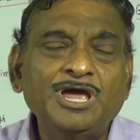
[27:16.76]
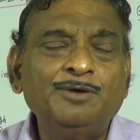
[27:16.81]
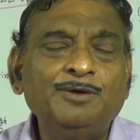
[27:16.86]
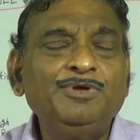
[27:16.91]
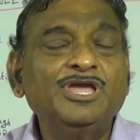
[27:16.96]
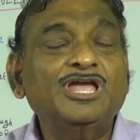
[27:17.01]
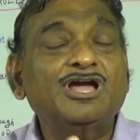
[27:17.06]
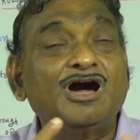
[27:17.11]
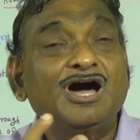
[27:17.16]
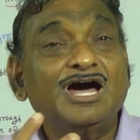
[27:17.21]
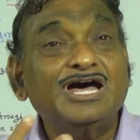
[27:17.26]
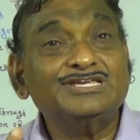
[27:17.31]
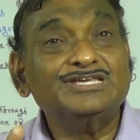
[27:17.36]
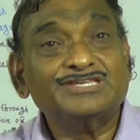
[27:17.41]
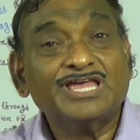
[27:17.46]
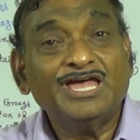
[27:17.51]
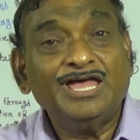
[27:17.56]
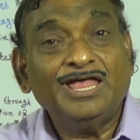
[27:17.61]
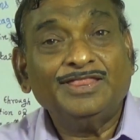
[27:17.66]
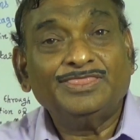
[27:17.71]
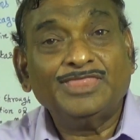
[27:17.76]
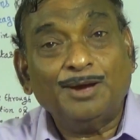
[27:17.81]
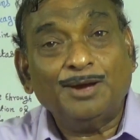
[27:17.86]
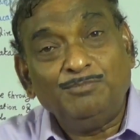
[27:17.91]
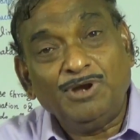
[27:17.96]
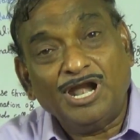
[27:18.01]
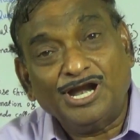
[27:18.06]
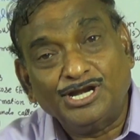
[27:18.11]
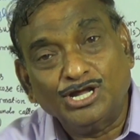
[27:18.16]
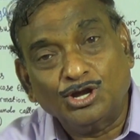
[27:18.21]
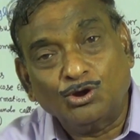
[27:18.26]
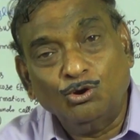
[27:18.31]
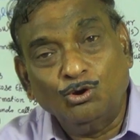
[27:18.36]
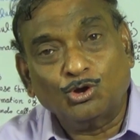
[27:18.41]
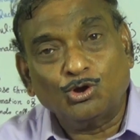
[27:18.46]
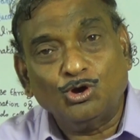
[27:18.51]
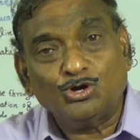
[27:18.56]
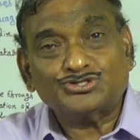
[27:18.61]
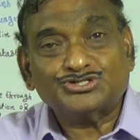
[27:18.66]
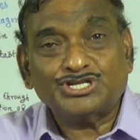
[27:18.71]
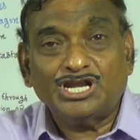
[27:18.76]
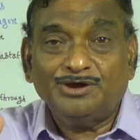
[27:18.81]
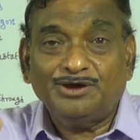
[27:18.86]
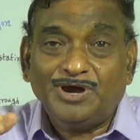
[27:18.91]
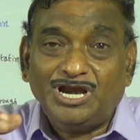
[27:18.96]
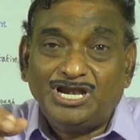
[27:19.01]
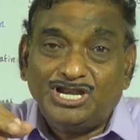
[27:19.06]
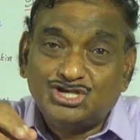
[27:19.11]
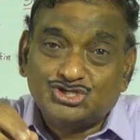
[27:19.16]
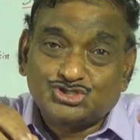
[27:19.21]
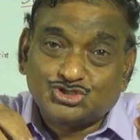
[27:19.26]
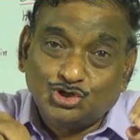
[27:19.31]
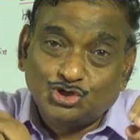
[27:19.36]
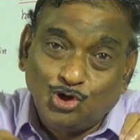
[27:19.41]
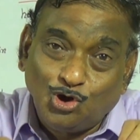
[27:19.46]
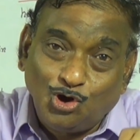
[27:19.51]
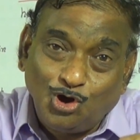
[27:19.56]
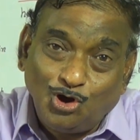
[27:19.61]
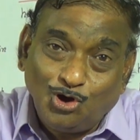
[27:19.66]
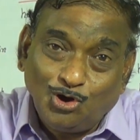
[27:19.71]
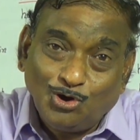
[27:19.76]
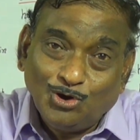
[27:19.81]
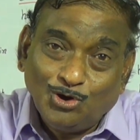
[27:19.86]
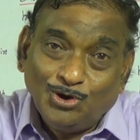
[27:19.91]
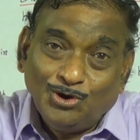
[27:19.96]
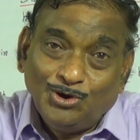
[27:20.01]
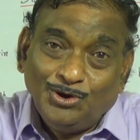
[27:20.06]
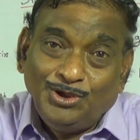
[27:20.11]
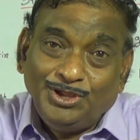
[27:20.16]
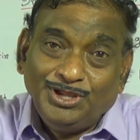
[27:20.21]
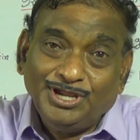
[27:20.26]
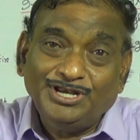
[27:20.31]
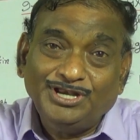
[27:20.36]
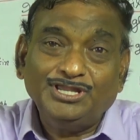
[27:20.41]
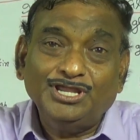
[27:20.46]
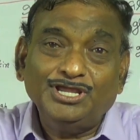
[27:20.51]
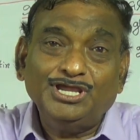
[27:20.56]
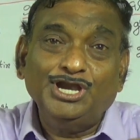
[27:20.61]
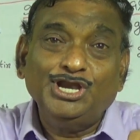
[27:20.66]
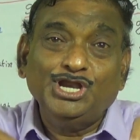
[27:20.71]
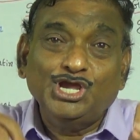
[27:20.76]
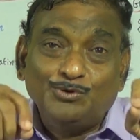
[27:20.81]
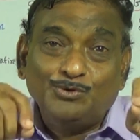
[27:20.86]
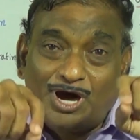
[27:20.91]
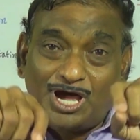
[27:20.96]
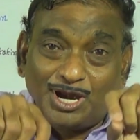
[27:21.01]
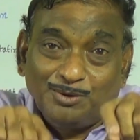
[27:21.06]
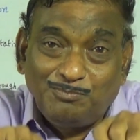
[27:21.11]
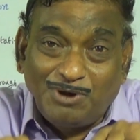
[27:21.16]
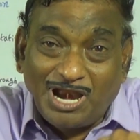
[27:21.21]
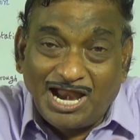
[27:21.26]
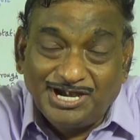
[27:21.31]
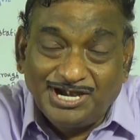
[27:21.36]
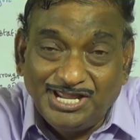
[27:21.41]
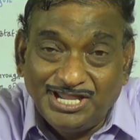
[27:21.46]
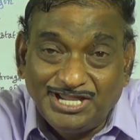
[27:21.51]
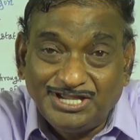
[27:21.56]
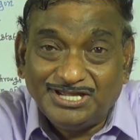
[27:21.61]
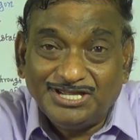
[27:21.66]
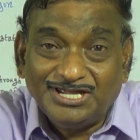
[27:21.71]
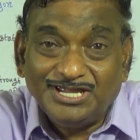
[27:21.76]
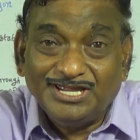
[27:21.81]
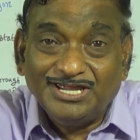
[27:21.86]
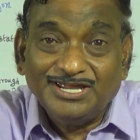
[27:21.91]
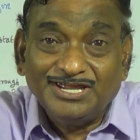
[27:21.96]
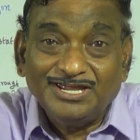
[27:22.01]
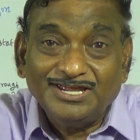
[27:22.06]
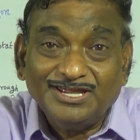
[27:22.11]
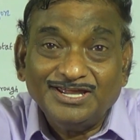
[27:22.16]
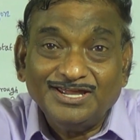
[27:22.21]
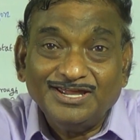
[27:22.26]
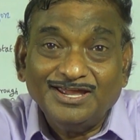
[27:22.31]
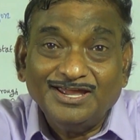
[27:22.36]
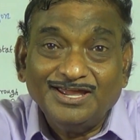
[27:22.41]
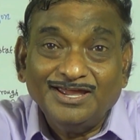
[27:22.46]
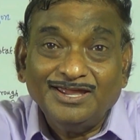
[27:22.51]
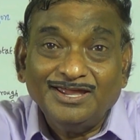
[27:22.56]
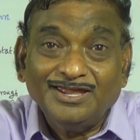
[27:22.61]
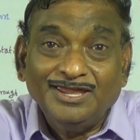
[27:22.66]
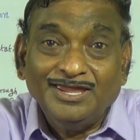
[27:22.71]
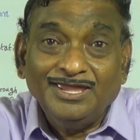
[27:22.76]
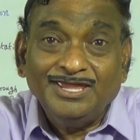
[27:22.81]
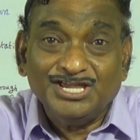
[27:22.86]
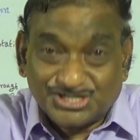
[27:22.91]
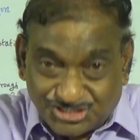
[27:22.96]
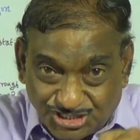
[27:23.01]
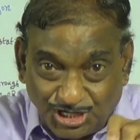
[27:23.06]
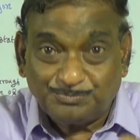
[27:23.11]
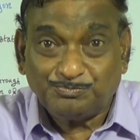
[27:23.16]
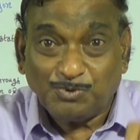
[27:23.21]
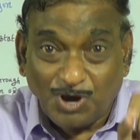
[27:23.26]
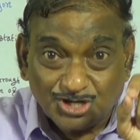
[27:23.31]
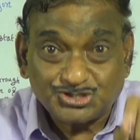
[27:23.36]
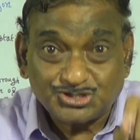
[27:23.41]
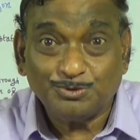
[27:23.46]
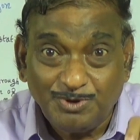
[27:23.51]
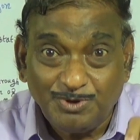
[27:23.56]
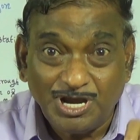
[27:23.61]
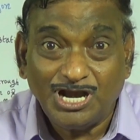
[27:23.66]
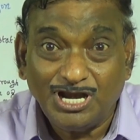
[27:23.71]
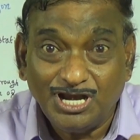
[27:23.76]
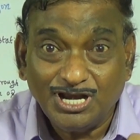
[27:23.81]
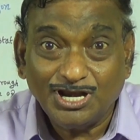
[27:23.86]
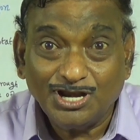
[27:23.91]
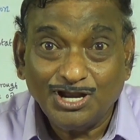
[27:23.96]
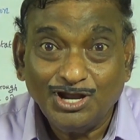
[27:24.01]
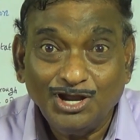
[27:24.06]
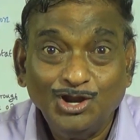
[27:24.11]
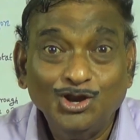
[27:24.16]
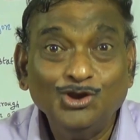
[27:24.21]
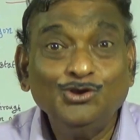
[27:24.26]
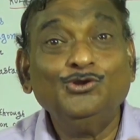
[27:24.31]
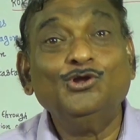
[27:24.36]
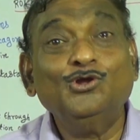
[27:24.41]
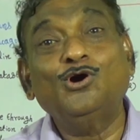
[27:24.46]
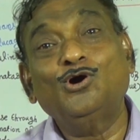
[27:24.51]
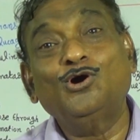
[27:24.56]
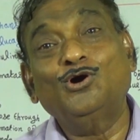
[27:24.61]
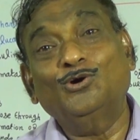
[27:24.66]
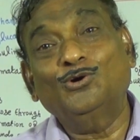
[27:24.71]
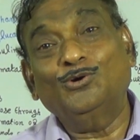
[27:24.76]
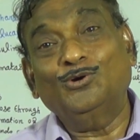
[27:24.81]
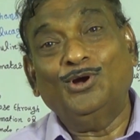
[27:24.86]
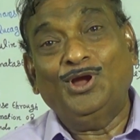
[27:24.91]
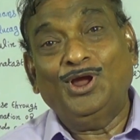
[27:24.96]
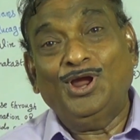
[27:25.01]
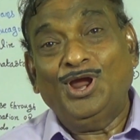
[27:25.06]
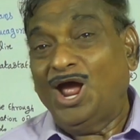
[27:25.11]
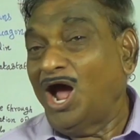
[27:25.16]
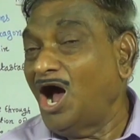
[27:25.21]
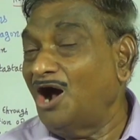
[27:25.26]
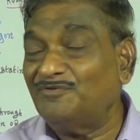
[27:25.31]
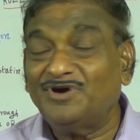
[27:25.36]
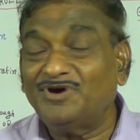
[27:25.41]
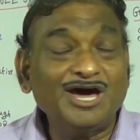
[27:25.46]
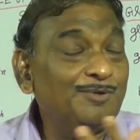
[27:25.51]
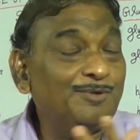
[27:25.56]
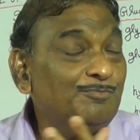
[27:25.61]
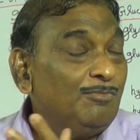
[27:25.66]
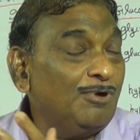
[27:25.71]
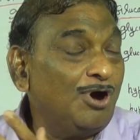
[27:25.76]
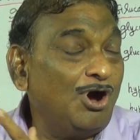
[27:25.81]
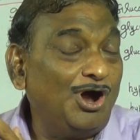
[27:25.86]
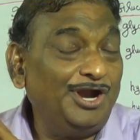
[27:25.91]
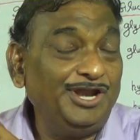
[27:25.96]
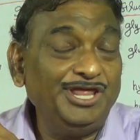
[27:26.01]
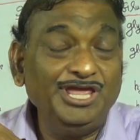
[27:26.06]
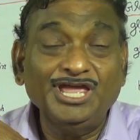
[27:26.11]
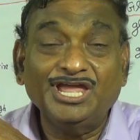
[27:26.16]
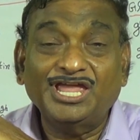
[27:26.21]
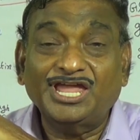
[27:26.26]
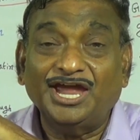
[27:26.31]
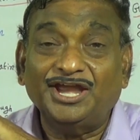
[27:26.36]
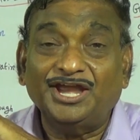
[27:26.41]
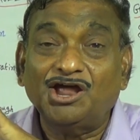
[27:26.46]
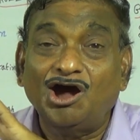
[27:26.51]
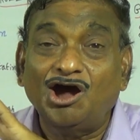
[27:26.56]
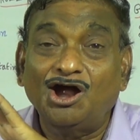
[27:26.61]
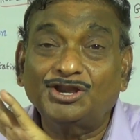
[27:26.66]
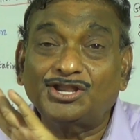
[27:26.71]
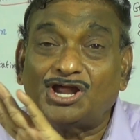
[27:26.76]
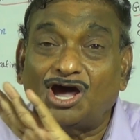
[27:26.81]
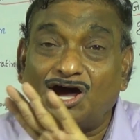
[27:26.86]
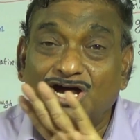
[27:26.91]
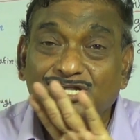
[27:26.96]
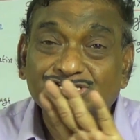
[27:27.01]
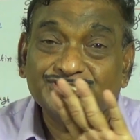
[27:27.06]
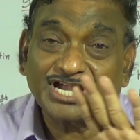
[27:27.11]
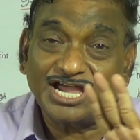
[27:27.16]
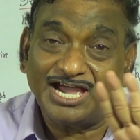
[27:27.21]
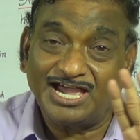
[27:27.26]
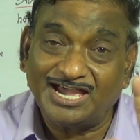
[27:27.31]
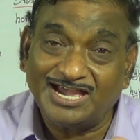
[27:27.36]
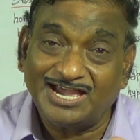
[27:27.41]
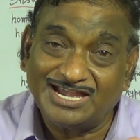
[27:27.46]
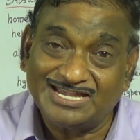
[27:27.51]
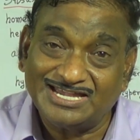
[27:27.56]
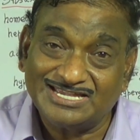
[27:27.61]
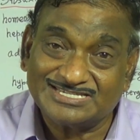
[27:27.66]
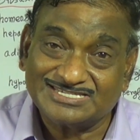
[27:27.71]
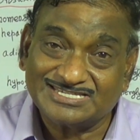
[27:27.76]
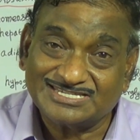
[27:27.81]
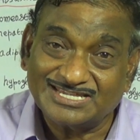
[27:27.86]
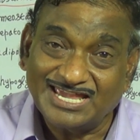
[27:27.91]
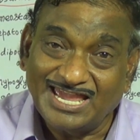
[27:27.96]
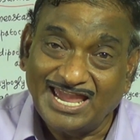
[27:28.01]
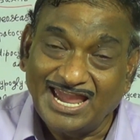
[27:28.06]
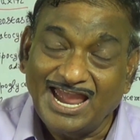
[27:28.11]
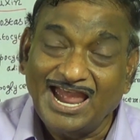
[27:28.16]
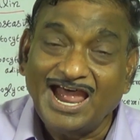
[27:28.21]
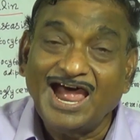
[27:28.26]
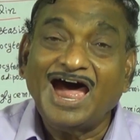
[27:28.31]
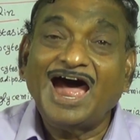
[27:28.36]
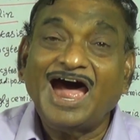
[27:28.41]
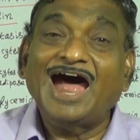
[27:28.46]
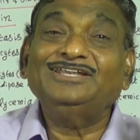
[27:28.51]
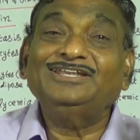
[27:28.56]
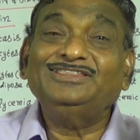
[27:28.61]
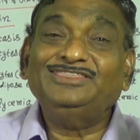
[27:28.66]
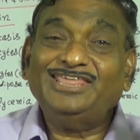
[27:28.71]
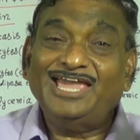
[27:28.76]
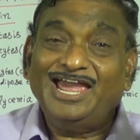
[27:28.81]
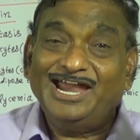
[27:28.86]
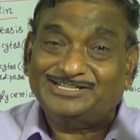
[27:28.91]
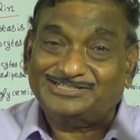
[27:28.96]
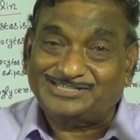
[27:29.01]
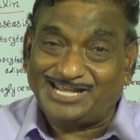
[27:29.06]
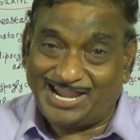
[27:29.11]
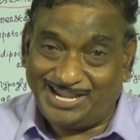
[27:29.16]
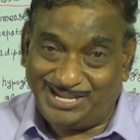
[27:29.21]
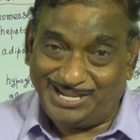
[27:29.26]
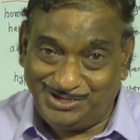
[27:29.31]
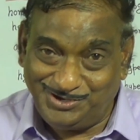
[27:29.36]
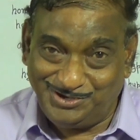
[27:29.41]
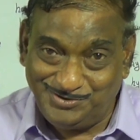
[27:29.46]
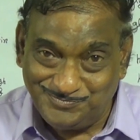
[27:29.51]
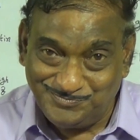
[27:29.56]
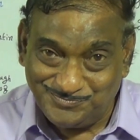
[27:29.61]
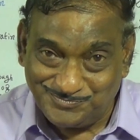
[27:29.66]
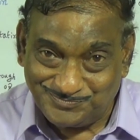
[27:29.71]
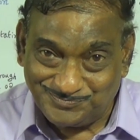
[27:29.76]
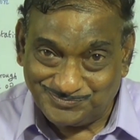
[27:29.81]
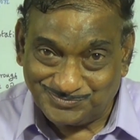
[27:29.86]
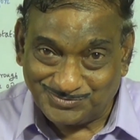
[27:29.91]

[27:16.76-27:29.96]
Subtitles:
Because the blood glucose level is low in your blood. Is it possible? No. Our body cannot ask us. At that time,